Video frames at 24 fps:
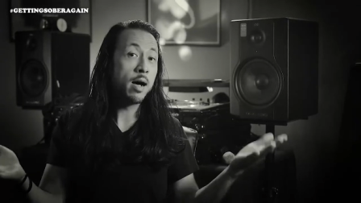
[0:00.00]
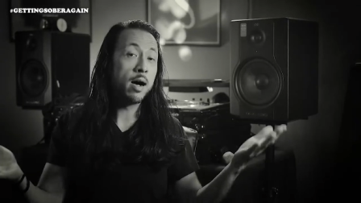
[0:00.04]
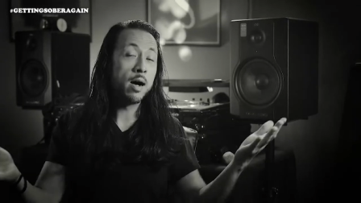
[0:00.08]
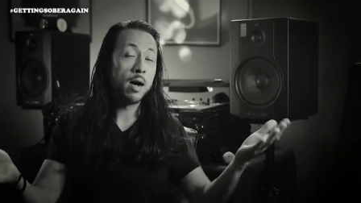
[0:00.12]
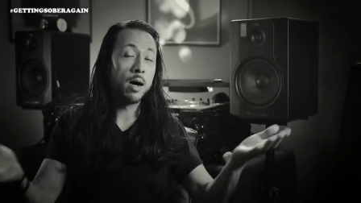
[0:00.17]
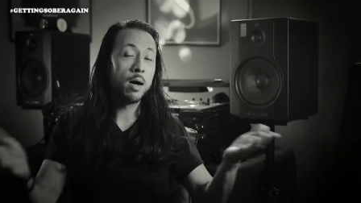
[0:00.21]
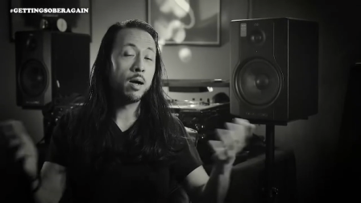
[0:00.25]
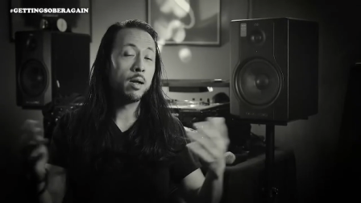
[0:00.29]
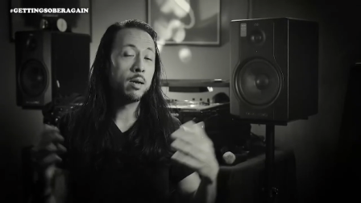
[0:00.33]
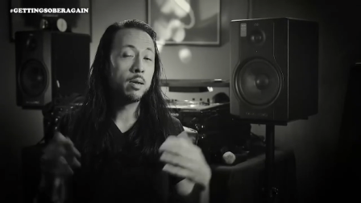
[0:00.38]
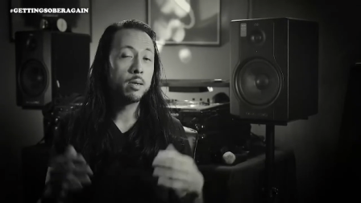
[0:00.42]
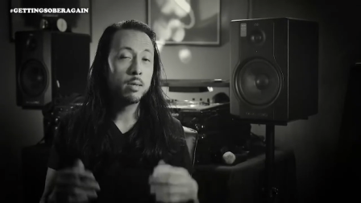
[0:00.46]

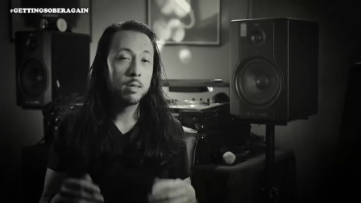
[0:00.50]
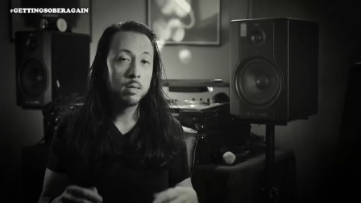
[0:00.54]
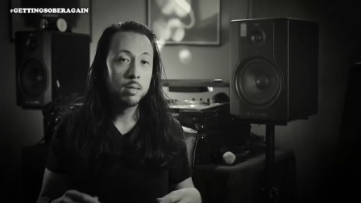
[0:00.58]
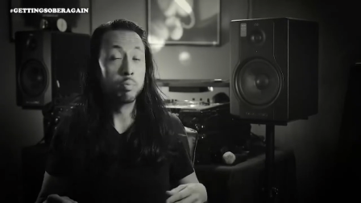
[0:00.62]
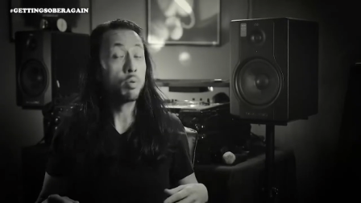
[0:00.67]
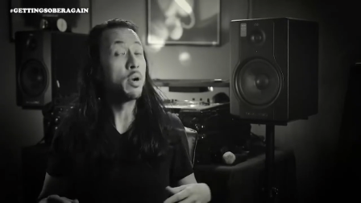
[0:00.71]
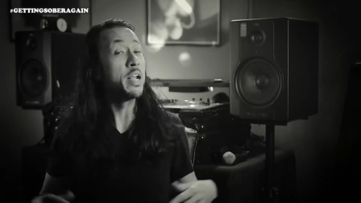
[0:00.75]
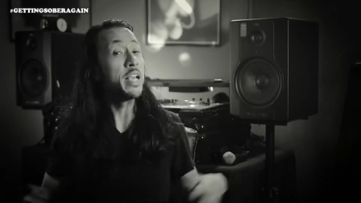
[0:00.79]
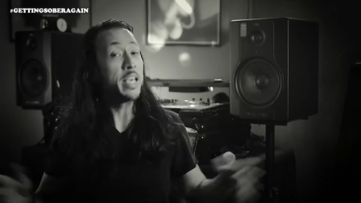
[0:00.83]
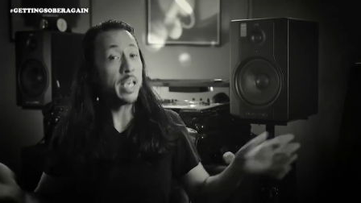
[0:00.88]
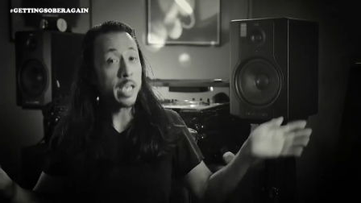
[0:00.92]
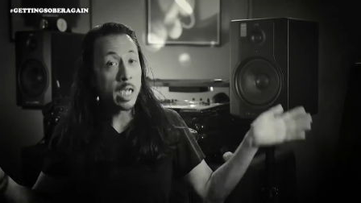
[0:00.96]
on
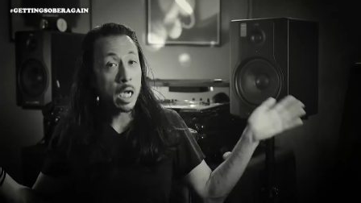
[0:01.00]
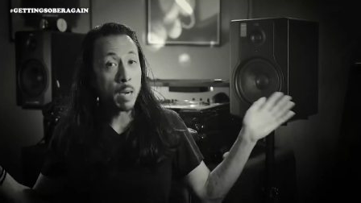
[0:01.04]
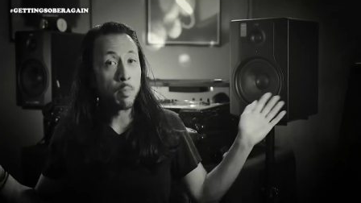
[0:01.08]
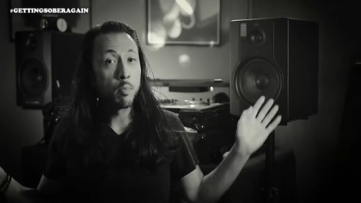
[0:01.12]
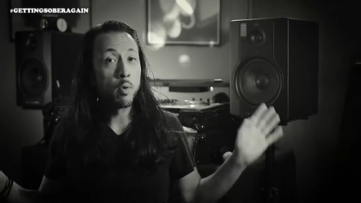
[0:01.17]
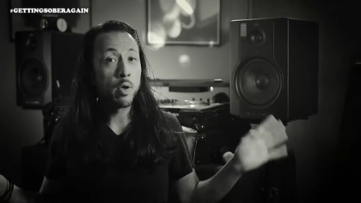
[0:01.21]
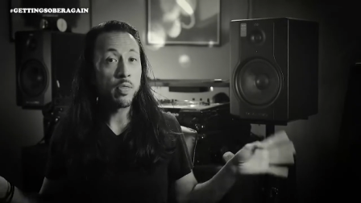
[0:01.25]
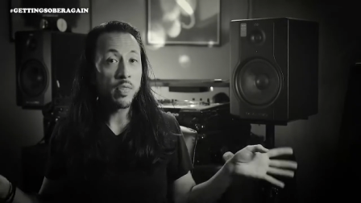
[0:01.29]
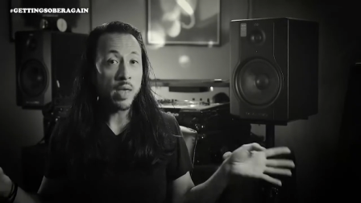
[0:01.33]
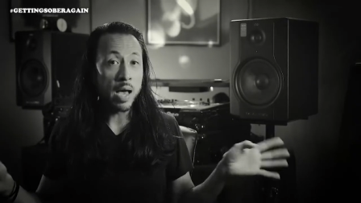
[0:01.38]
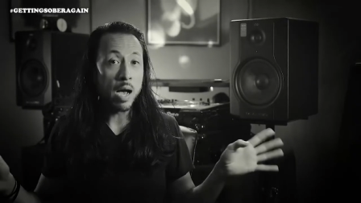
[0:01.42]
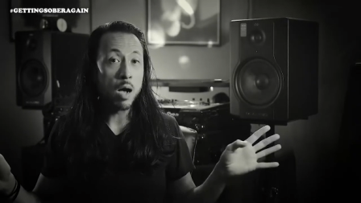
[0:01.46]
breaking
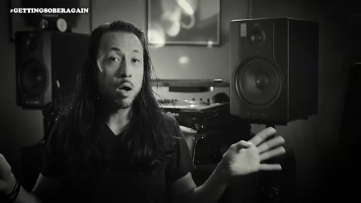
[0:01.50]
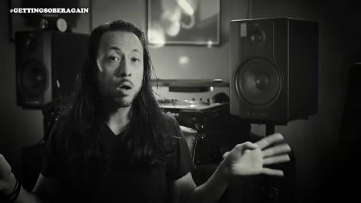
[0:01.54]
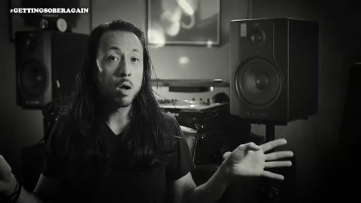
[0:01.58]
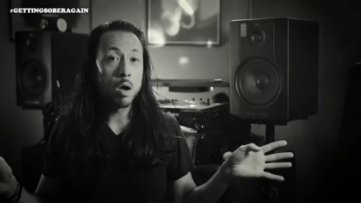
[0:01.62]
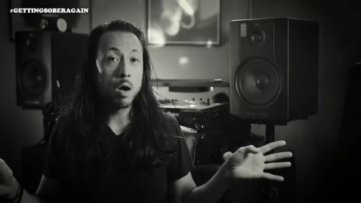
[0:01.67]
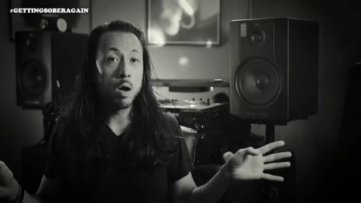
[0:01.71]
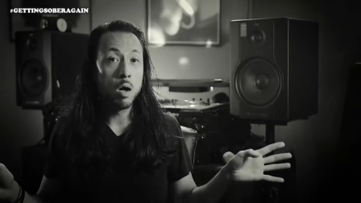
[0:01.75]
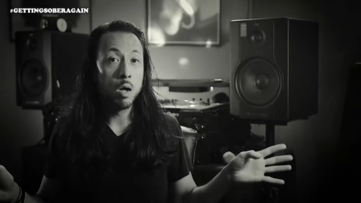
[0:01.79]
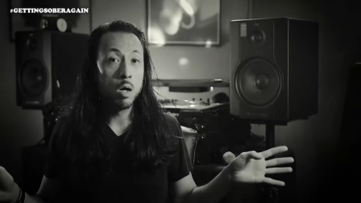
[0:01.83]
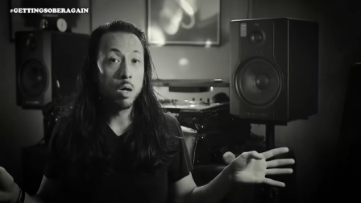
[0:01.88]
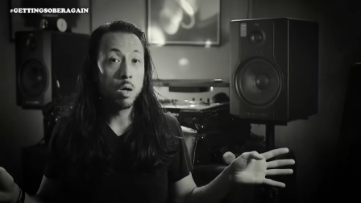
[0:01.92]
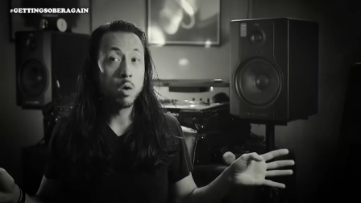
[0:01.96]
up with
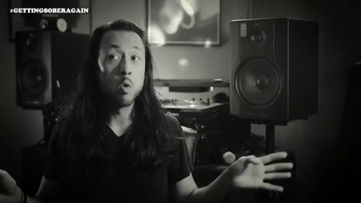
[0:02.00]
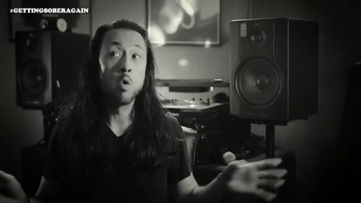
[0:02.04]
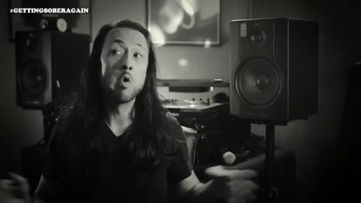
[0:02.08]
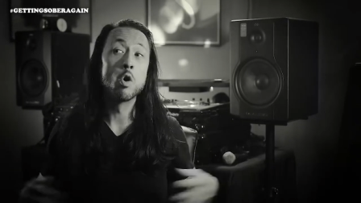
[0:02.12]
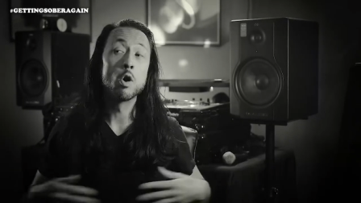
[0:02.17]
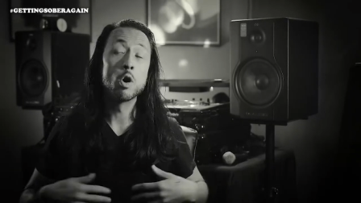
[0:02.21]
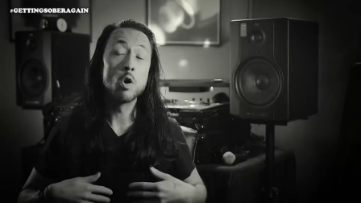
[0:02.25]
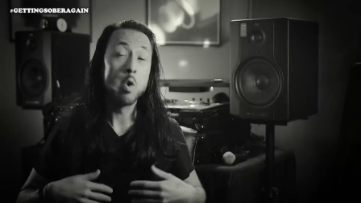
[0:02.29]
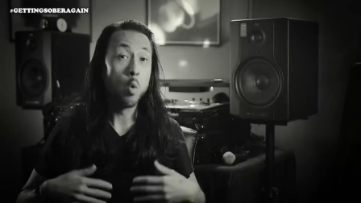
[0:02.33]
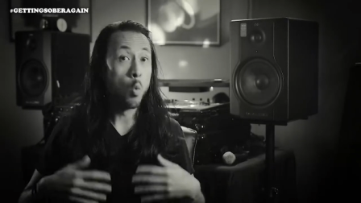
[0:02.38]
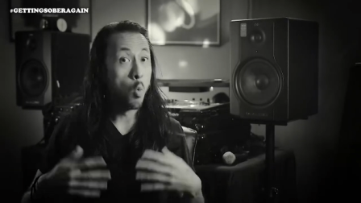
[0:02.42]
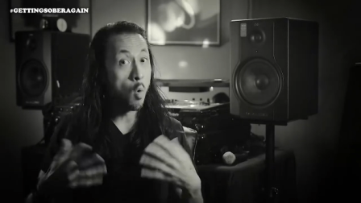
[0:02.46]
alcohol
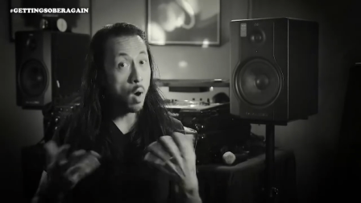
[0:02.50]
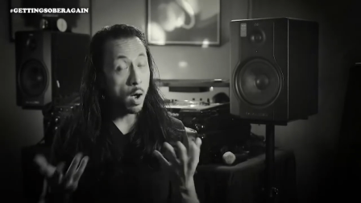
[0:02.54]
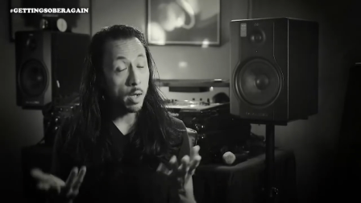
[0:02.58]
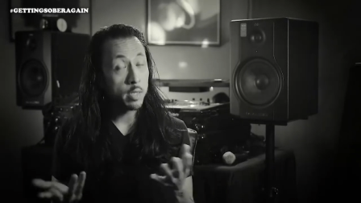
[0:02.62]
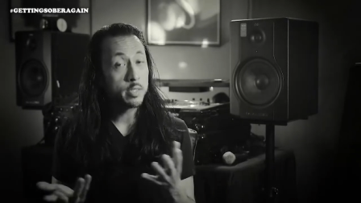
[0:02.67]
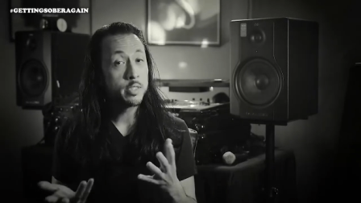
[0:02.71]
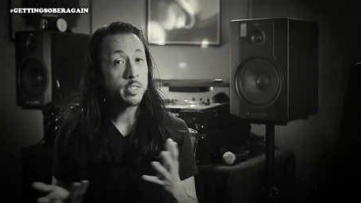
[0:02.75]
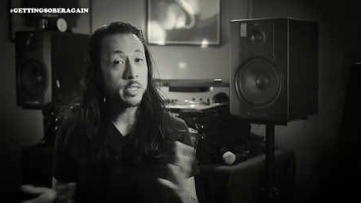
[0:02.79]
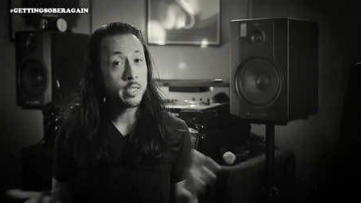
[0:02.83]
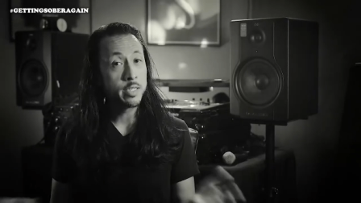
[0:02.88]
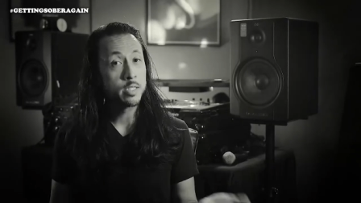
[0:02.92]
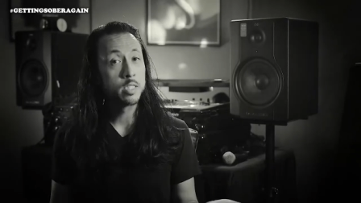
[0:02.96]
or
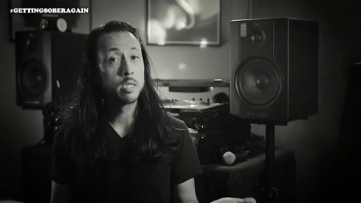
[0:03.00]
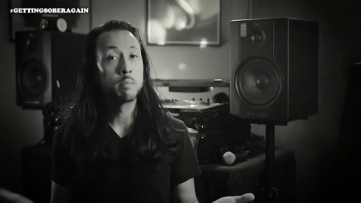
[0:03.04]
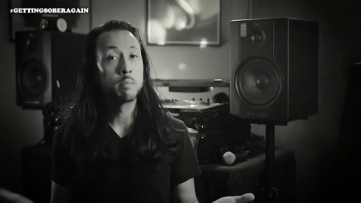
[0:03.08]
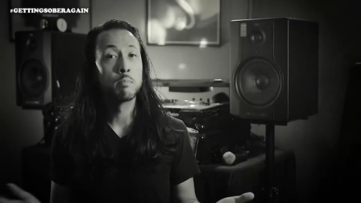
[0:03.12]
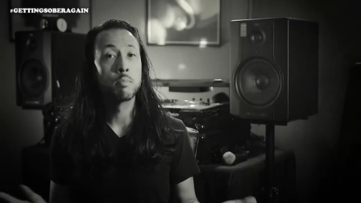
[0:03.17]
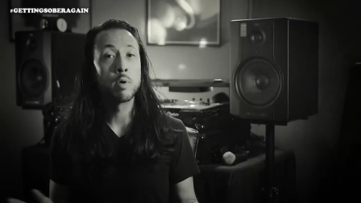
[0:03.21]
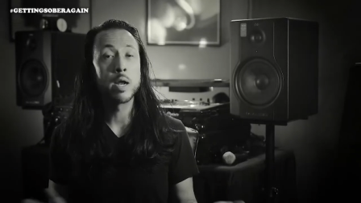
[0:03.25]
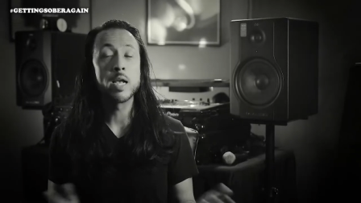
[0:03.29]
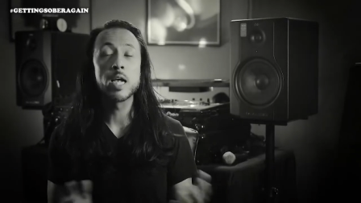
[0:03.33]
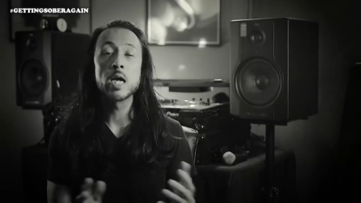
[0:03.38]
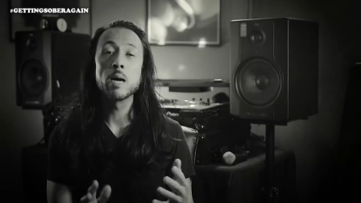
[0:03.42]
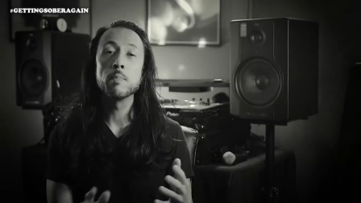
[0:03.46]
wanting to
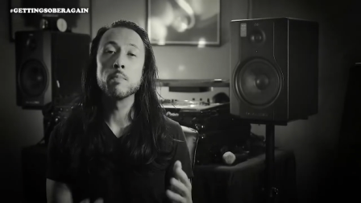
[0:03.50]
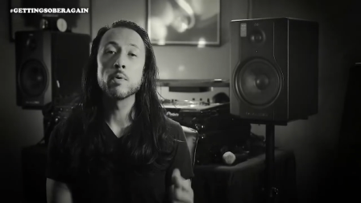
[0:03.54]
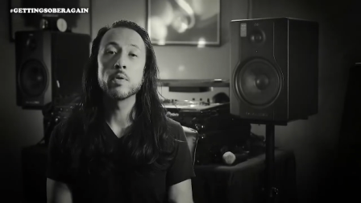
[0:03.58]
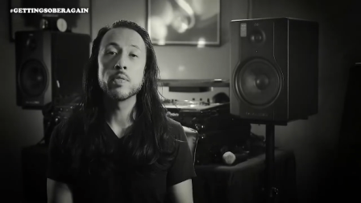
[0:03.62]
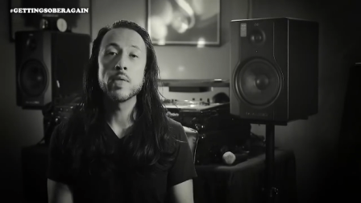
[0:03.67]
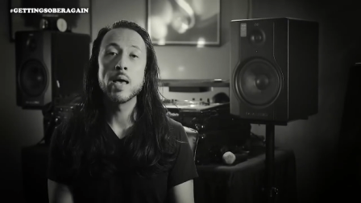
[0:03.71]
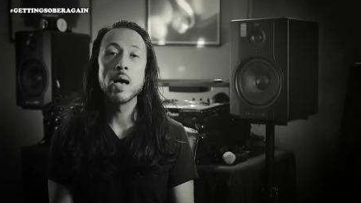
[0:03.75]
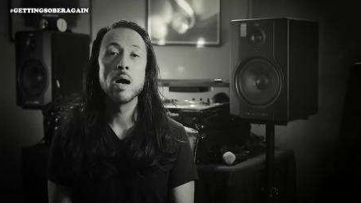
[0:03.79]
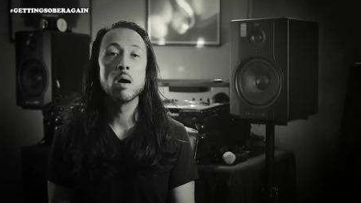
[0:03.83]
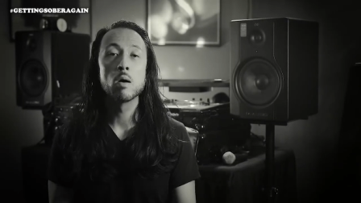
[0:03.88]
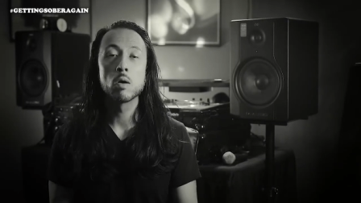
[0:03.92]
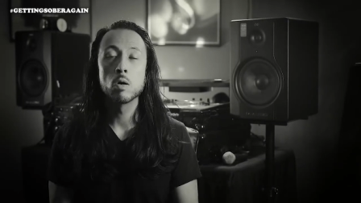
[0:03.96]
break up
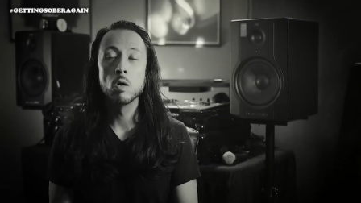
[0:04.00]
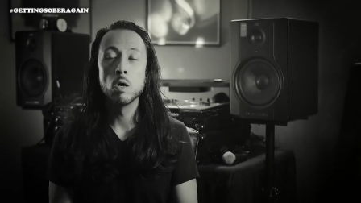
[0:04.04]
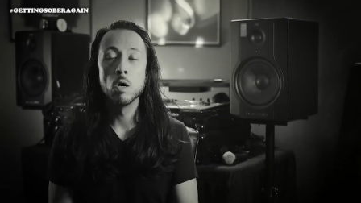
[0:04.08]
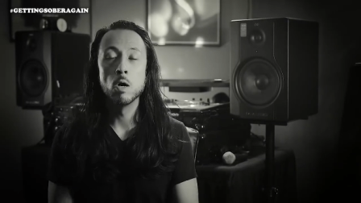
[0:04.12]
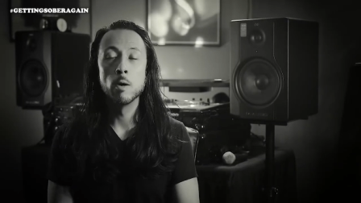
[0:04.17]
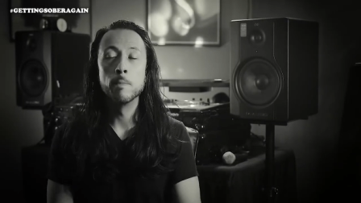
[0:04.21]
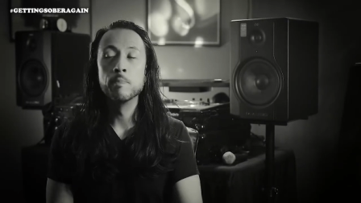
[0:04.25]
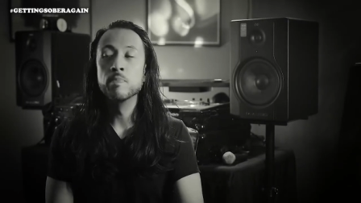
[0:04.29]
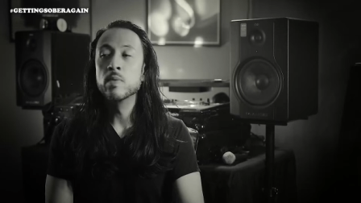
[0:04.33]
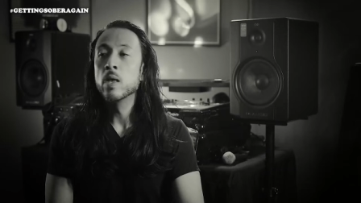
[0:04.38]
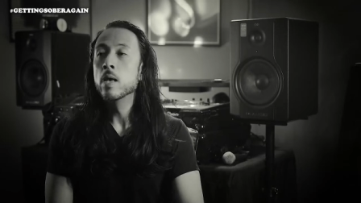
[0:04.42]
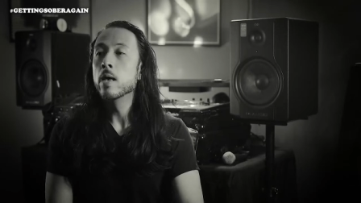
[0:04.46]
with
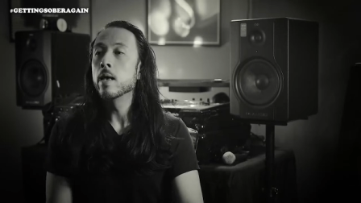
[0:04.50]
alcohol.